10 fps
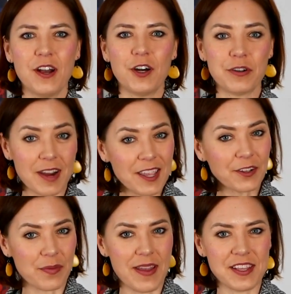on a
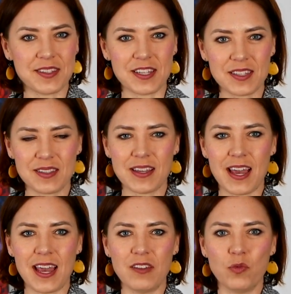regular basis
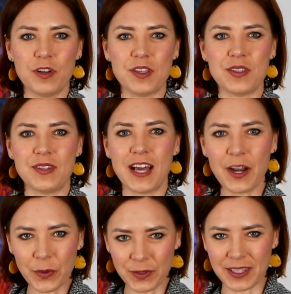that was not
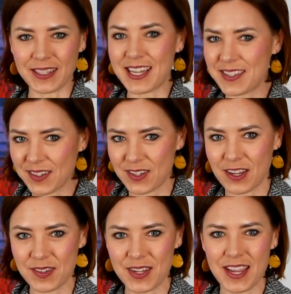only less
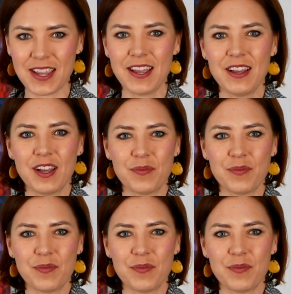exhausting,